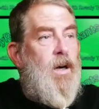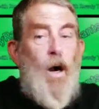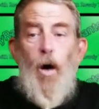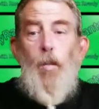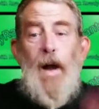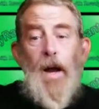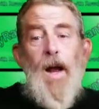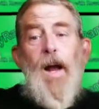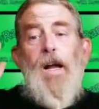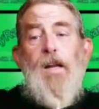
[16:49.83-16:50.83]
Oh my
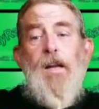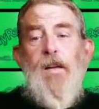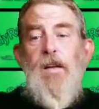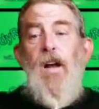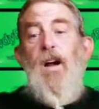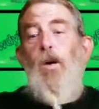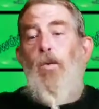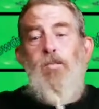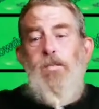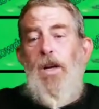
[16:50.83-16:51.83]
God.
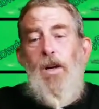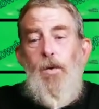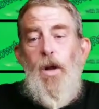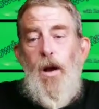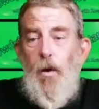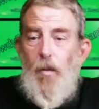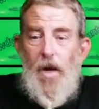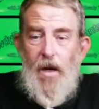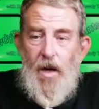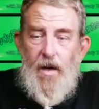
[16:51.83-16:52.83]
No, not oh
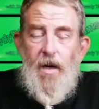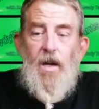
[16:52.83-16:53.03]
my God.